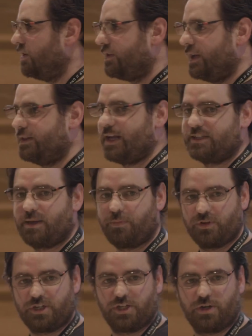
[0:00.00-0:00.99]
children. That's a
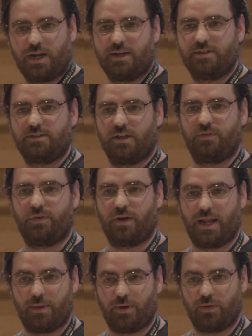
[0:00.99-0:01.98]
positional instead of
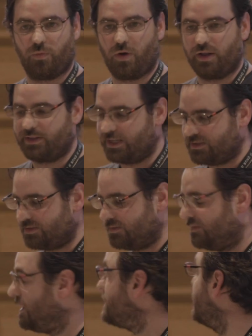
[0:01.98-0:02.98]
a labeled one.
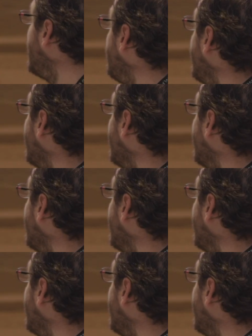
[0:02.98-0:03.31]
That's, that's another